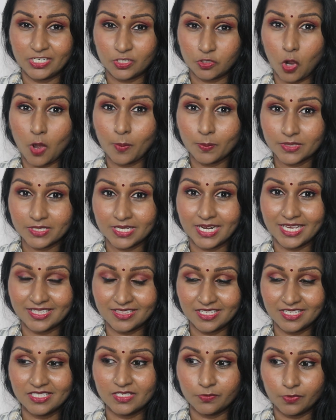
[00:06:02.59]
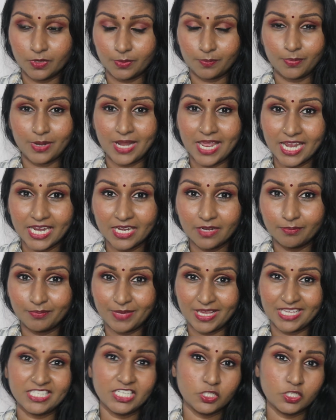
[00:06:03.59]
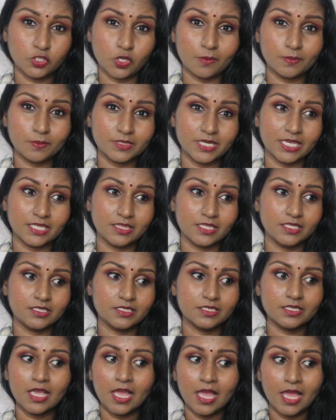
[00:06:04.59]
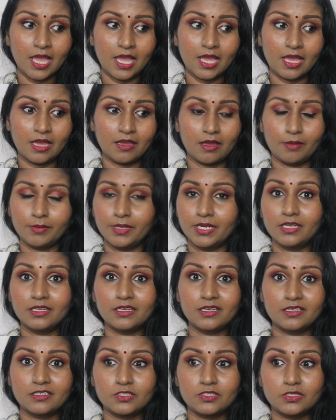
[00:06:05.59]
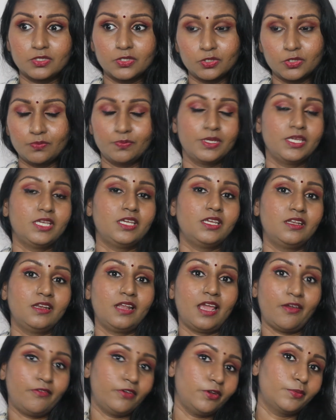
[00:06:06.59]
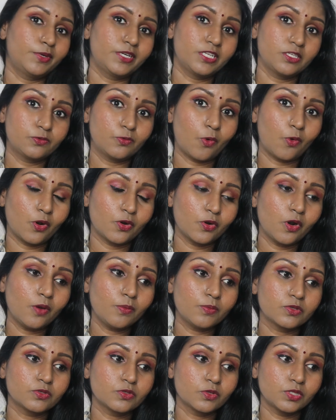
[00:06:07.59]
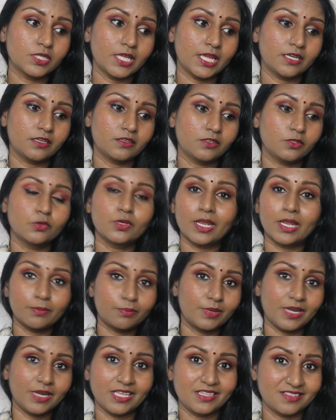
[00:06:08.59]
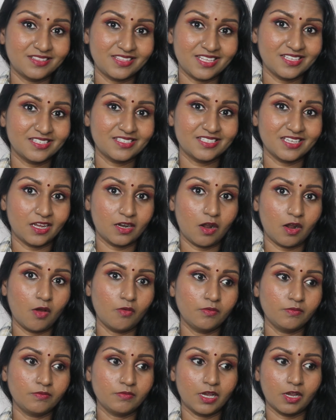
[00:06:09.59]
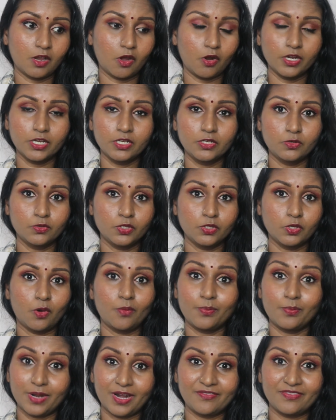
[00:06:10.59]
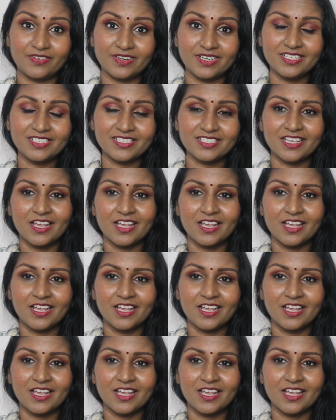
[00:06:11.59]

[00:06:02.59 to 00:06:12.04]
tops like this with plain basic tops like this I mean it should be in everybody's wardrobe so that you can place things around according to your preference